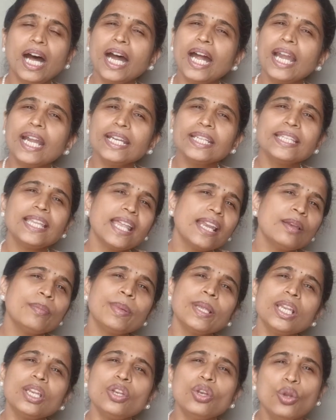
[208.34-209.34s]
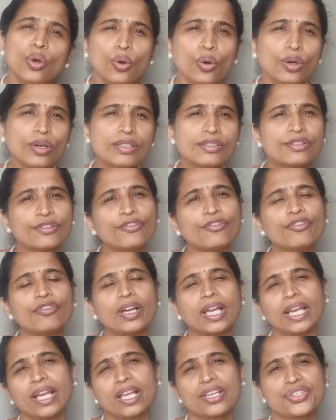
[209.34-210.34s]
and there will be loads of
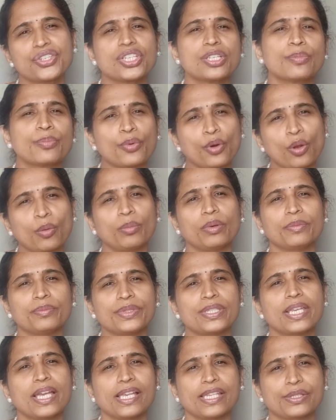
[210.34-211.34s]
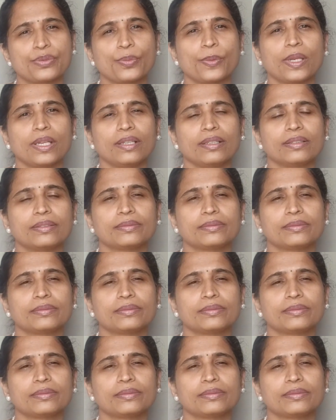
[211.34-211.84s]
financial problems as well.